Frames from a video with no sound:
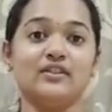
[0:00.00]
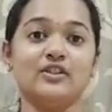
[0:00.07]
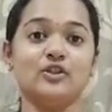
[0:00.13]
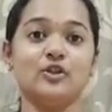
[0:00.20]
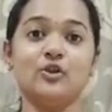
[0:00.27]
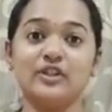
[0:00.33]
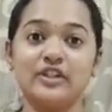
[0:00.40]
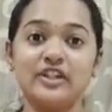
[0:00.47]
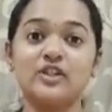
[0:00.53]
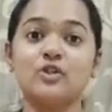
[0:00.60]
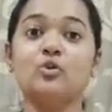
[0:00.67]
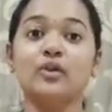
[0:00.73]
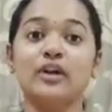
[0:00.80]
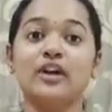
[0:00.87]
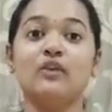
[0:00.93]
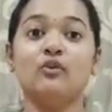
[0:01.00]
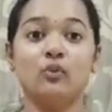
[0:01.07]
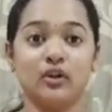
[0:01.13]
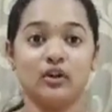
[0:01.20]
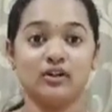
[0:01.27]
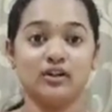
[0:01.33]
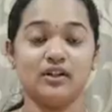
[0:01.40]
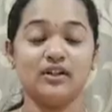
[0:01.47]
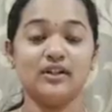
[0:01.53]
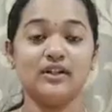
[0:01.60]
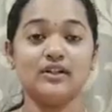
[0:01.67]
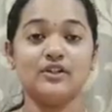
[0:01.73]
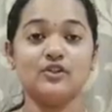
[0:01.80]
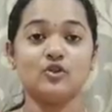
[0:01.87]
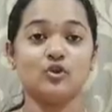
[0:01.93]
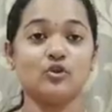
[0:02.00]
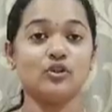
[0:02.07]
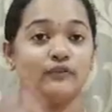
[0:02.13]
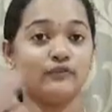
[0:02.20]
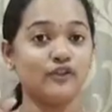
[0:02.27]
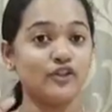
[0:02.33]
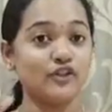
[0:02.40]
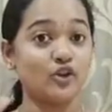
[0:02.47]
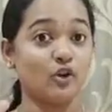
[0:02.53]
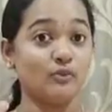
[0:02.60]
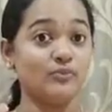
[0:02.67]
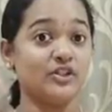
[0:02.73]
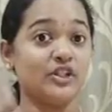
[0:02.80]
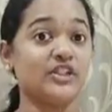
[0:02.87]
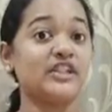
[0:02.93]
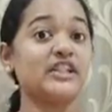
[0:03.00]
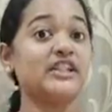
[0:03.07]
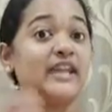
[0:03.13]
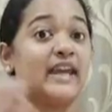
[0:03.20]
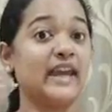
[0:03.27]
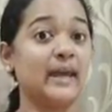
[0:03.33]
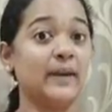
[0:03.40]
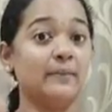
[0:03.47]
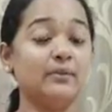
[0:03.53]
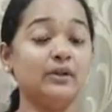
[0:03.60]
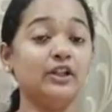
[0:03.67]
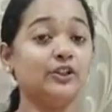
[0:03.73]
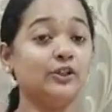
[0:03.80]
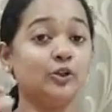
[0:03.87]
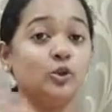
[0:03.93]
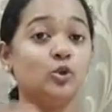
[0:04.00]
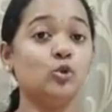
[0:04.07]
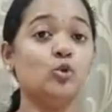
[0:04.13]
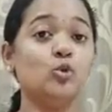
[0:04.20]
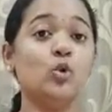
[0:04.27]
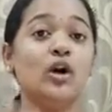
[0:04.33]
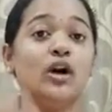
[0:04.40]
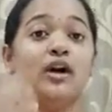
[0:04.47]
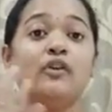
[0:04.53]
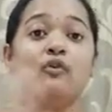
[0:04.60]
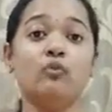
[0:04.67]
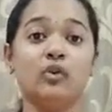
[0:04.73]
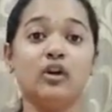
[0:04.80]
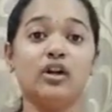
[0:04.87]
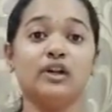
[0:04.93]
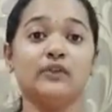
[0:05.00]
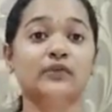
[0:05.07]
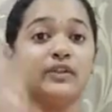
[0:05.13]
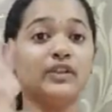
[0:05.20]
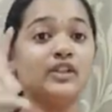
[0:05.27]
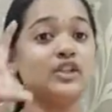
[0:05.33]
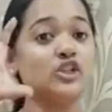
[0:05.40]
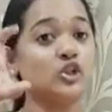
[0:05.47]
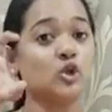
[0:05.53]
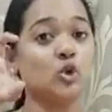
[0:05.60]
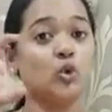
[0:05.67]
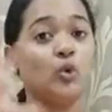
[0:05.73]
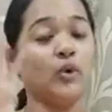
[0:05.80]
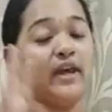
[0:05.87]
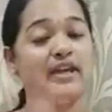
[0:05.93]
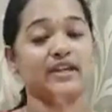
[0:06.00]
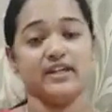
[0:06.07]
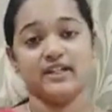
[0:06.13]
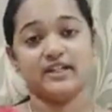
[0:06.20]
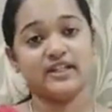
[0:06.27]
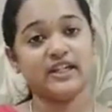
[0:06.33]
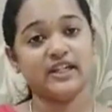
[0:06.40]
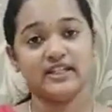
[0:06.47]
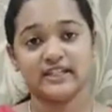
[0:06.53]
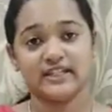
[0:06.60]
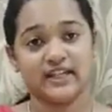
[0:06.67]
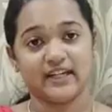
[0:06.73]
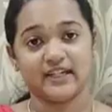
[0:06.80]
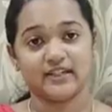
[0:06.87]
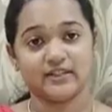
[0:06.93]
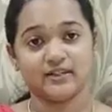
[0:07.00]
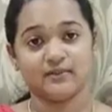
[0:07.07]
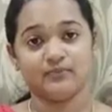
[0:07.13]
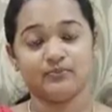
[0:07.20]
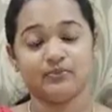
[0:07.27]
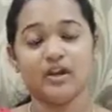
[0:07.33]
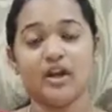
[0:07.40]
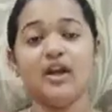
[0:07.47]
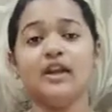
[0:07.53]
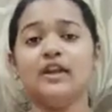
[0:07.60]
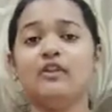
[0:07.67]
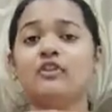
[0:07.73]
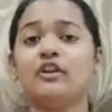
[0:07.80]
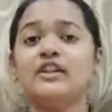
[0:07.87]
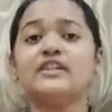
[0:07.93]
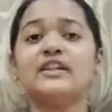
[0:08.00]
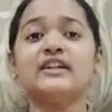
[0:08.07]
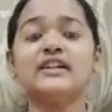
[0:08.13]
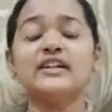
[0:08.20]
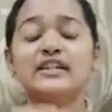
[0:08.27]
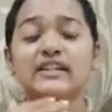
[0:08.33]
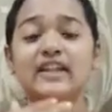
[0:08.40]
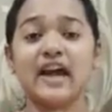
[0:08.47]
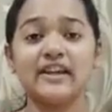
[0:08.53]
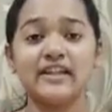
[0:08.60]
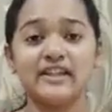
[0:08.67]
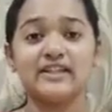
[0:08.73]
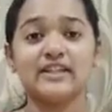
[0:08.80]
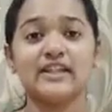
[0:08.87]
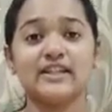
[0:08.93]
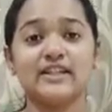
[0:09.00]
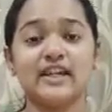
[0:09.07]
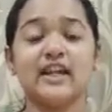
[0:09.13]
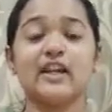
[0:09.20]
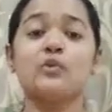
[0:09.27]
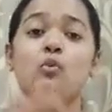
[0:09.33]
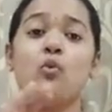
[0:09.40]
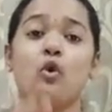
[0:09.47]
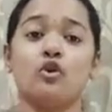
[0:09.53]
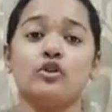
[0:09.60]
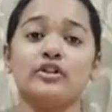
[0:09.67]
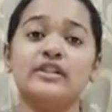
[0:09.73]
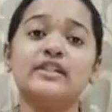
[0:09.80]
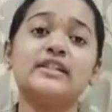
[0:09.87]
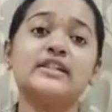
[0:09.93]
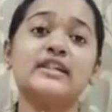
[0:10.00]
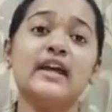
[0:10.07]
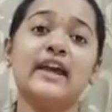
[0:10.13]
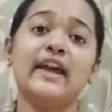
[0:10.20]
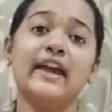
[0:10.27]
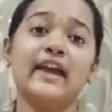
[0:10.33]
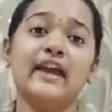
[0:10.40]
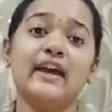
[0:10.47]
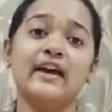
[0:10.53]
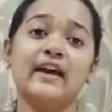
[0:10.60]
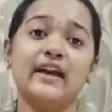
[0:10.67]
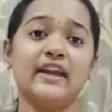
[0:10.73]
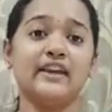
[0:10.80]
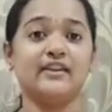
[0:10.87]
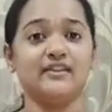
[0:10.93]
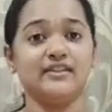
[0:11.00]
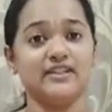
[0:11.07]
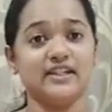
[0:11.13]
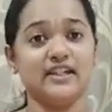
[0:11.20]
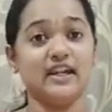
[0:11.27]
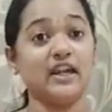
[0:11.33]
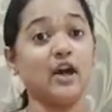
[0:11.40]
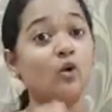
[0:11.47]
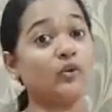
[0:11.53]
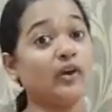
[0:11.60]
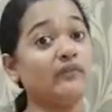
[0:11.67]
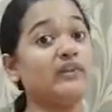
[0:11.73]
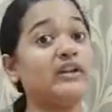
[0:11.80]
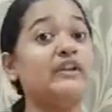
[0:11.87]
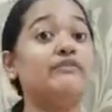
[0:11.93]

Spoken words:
So, it is doing a work. So, the first object is able to do a work with the stored energy inside it. Now, let us understand in detail what is energy and how can we